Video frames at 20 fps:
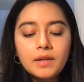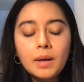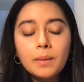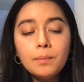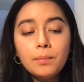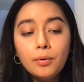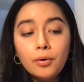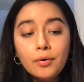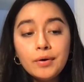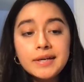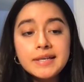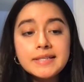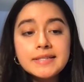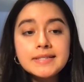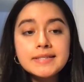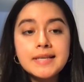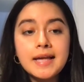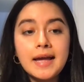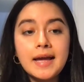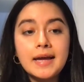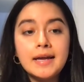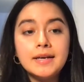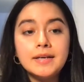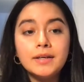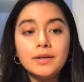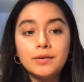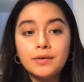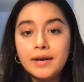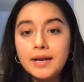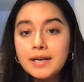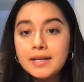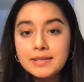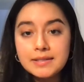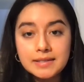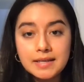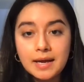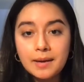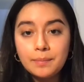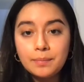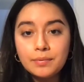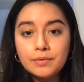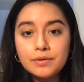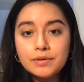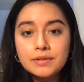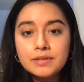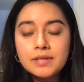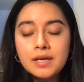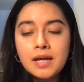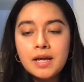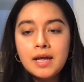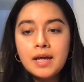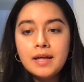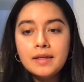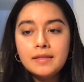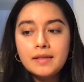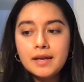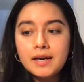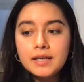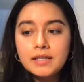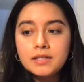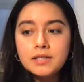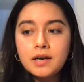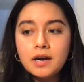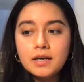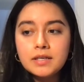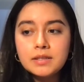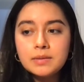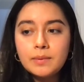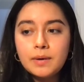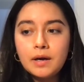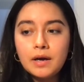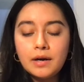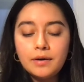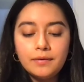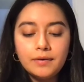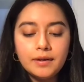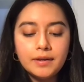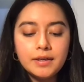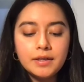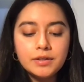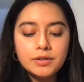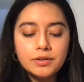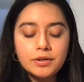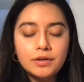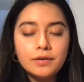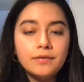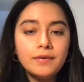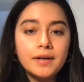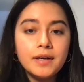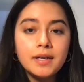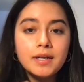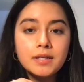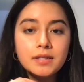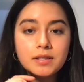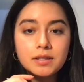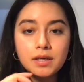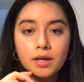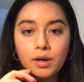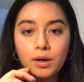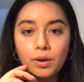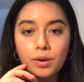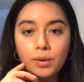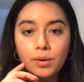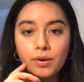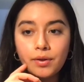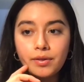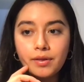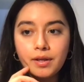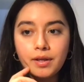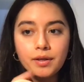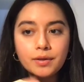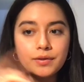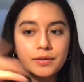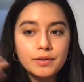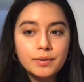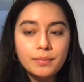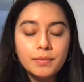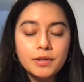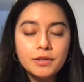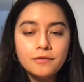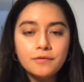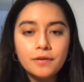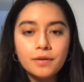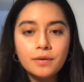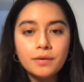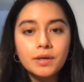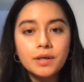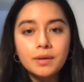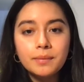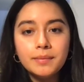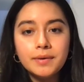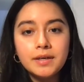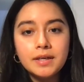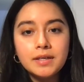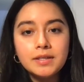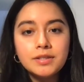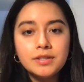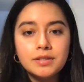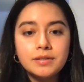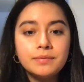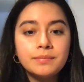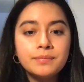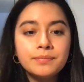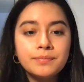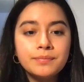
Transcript: points and great examples that it talked about. I really enjoyed reading, so thank you so much for the recommendation.